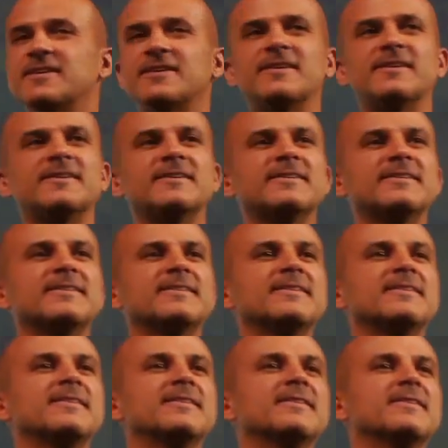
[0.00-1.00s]

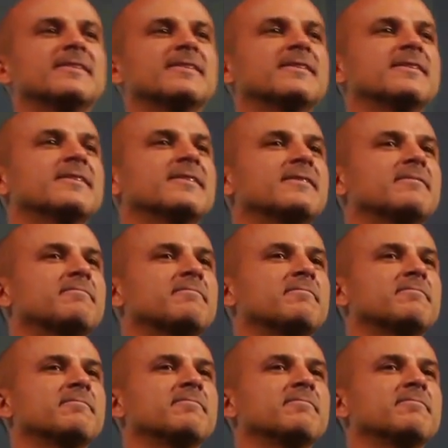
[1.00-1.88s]
Nobody speaks.